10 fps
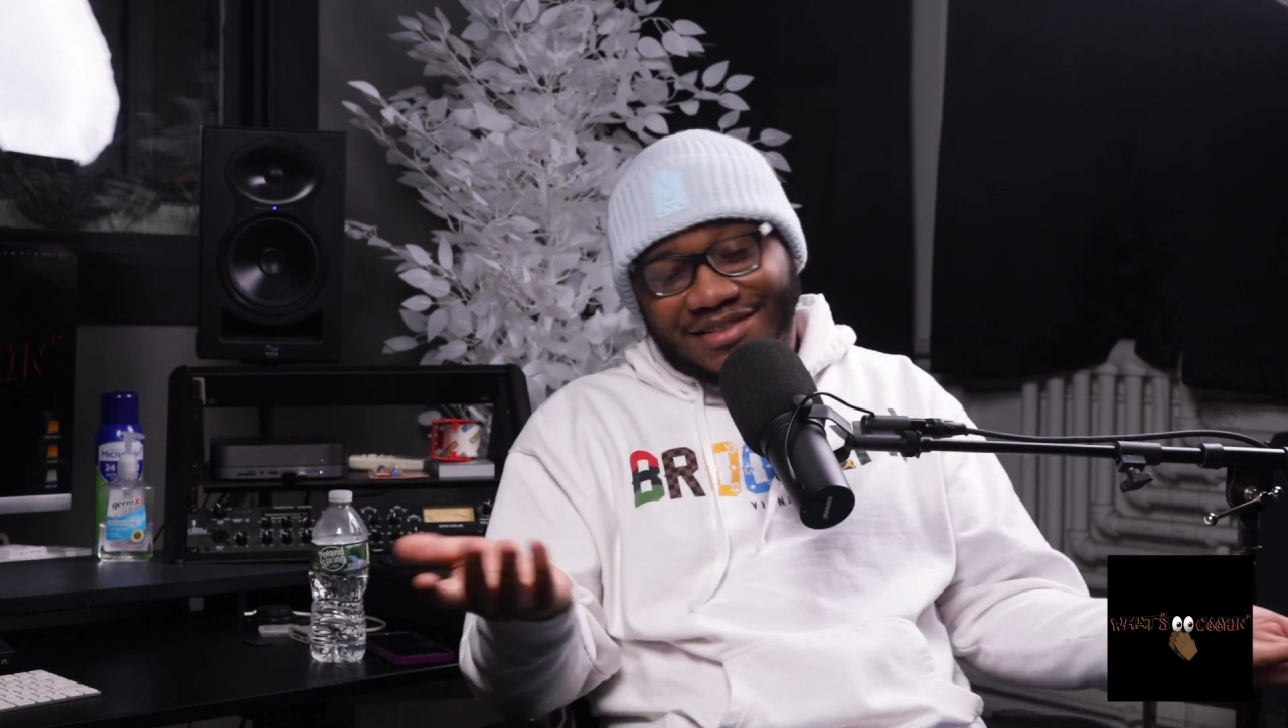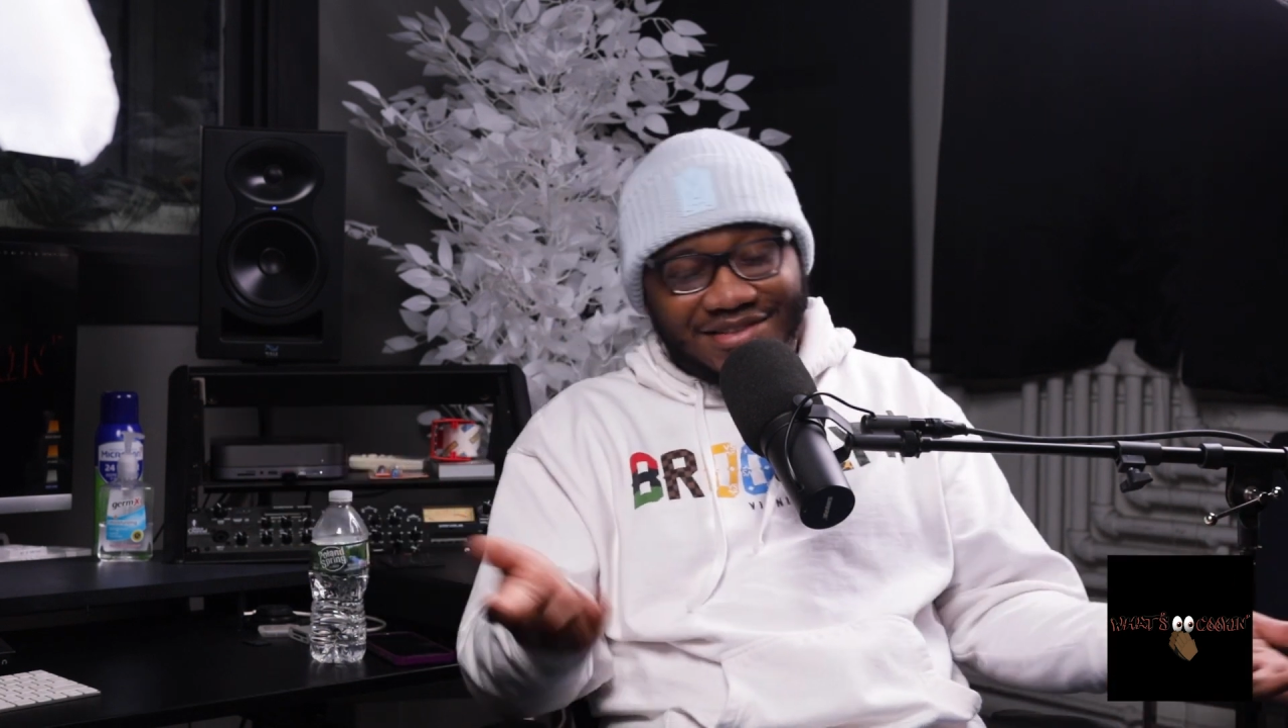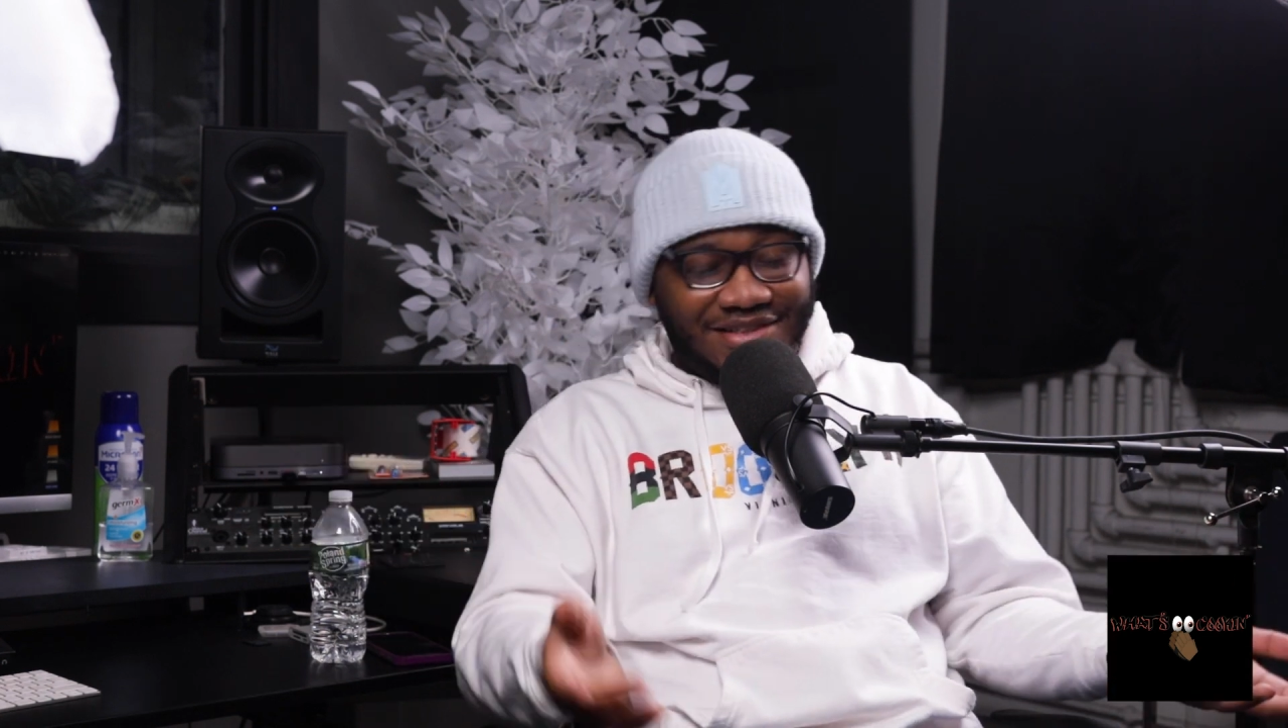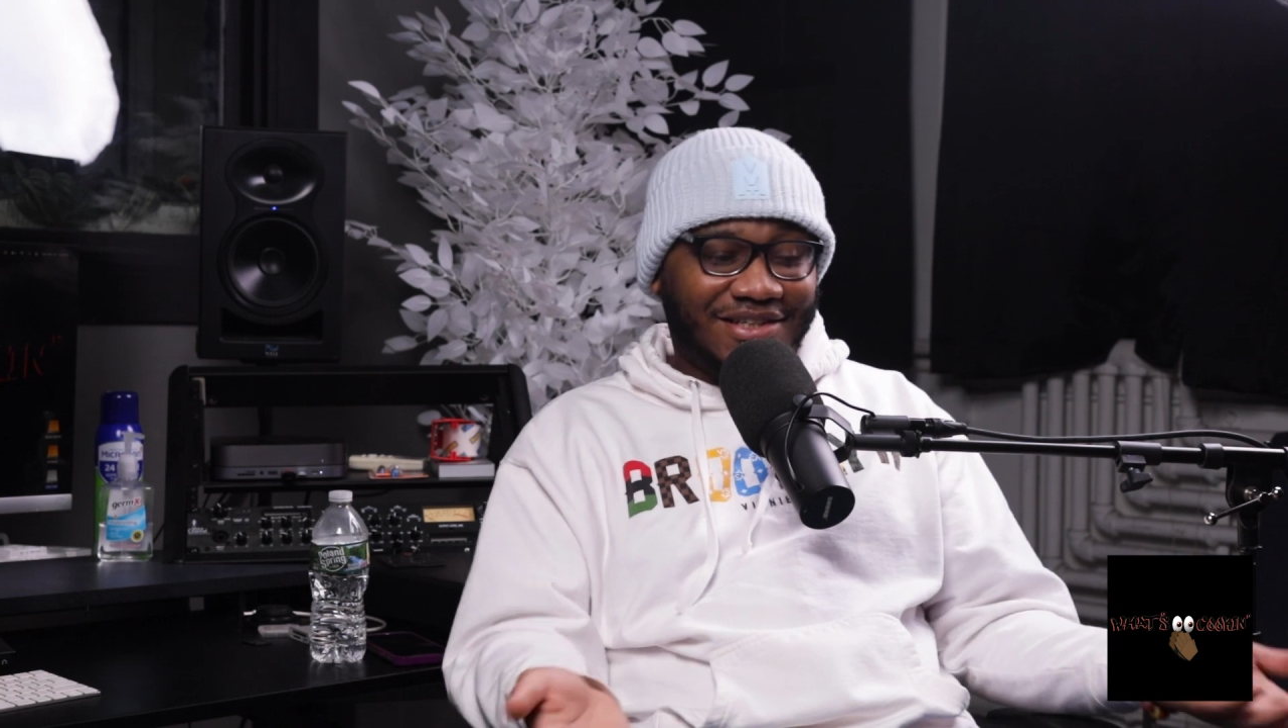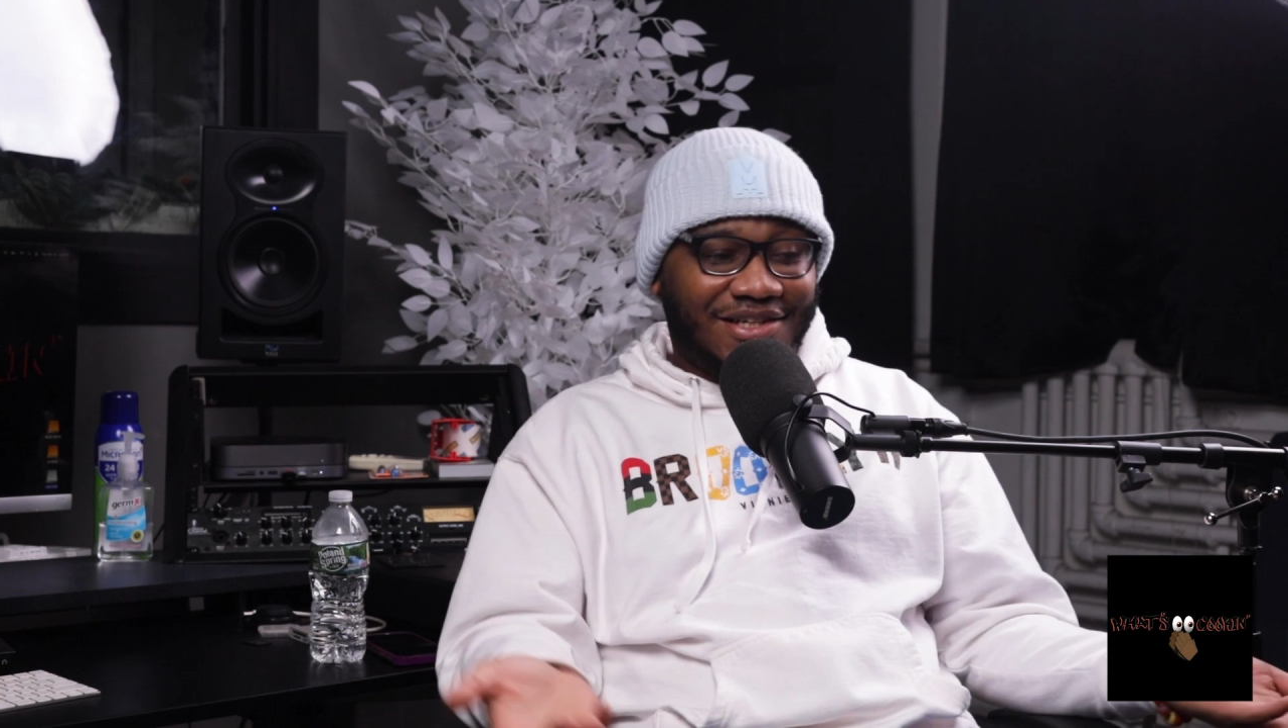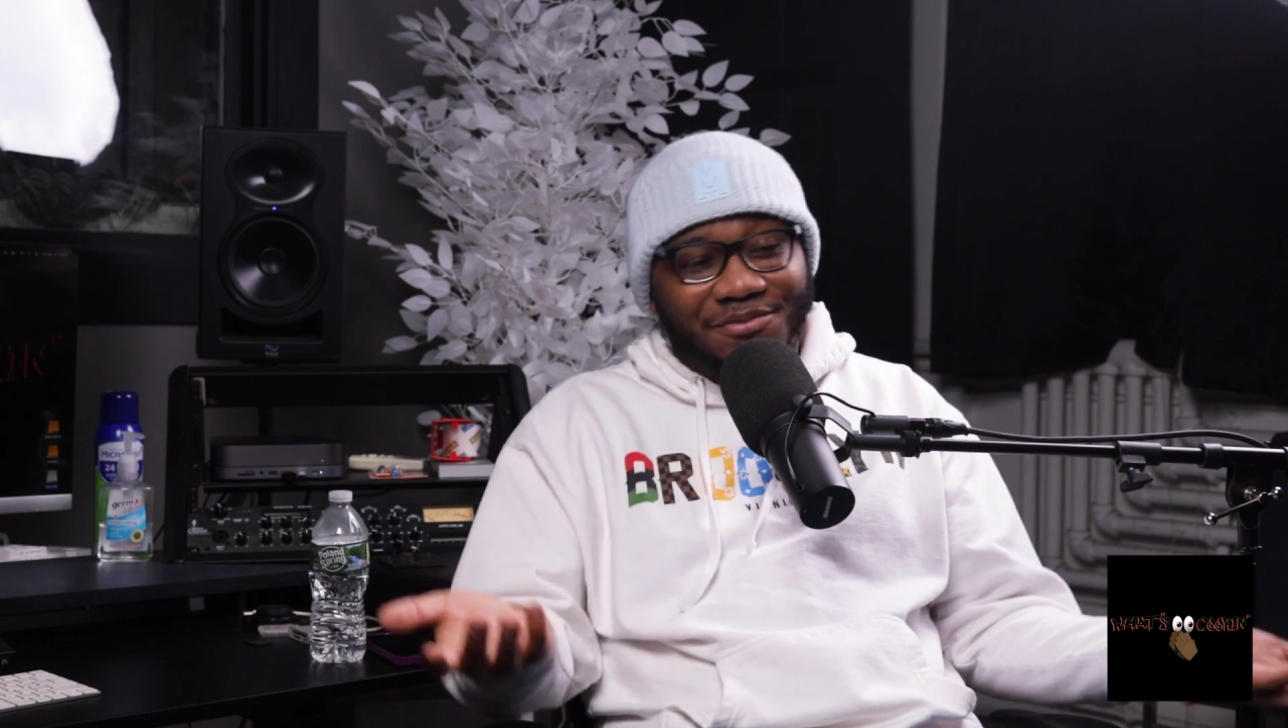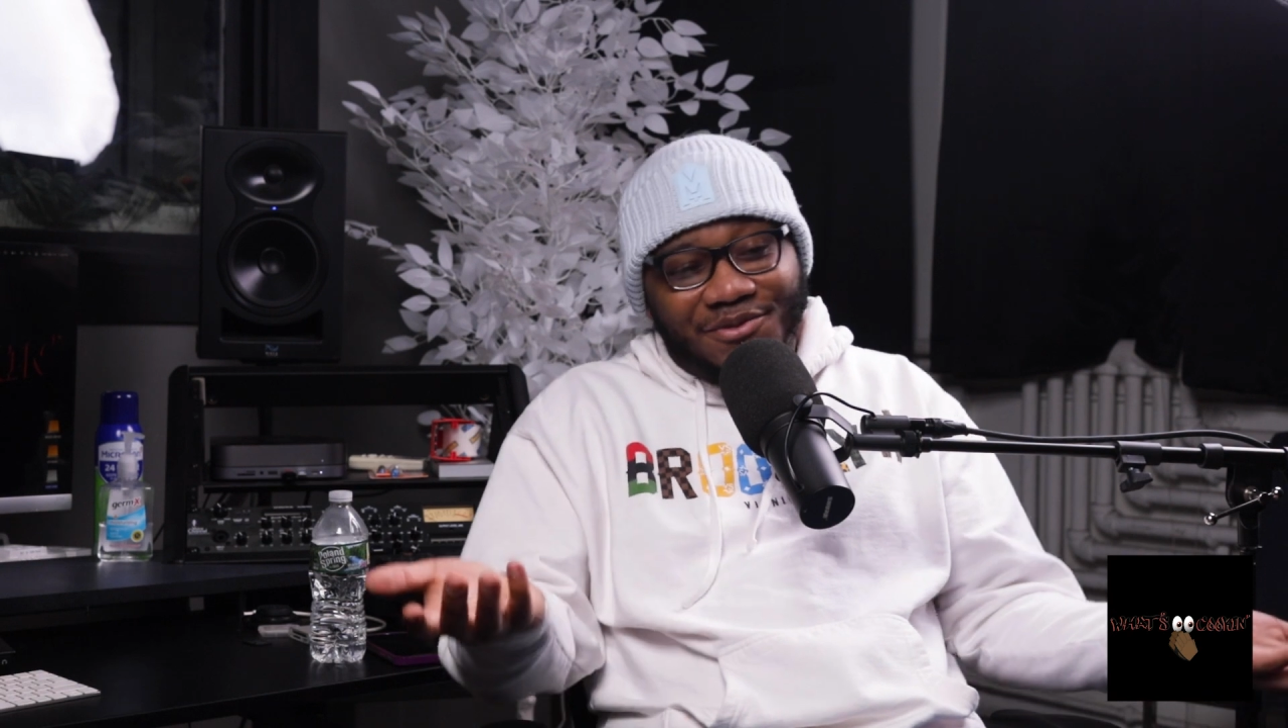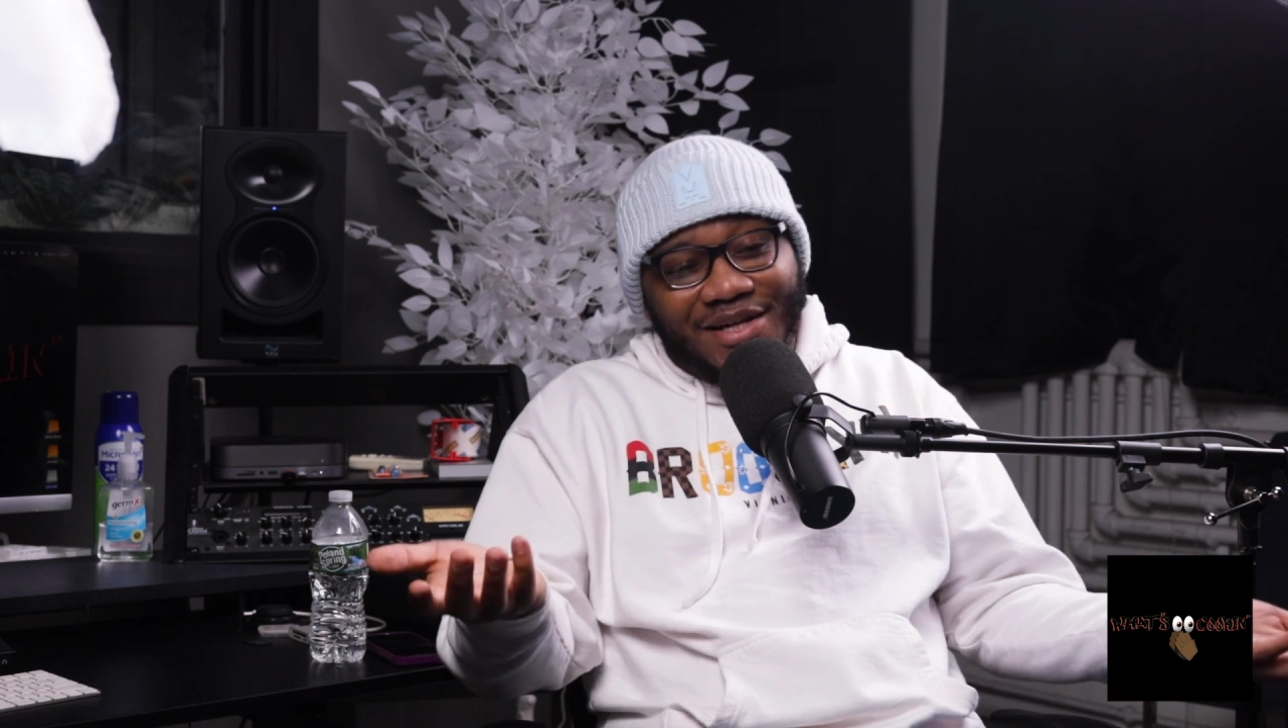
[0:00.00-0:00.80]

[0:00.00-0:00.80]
or a couple